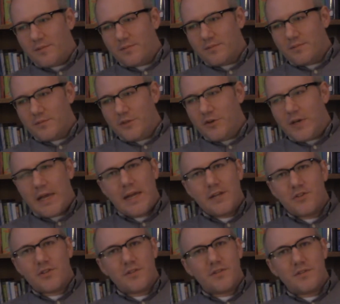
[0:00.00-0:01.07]
You can't
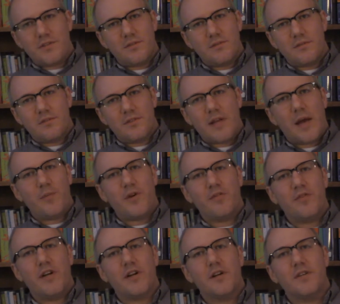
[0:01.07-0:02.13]
just snap your
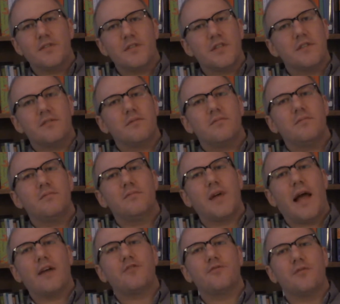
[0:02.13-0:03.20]
fingers and
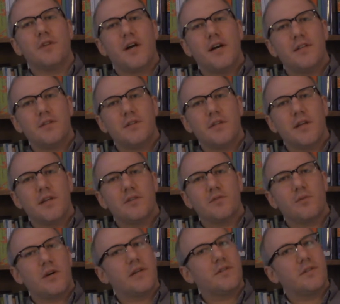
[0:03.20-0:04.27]
actualize things,
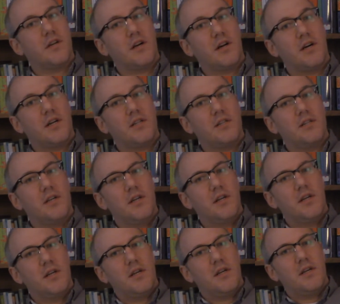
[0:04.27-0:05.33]
whereas God
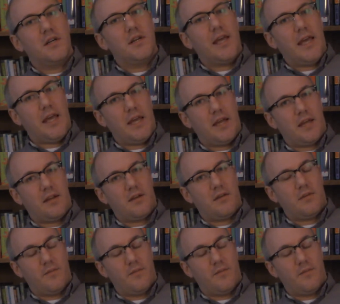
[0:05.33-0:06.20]
can.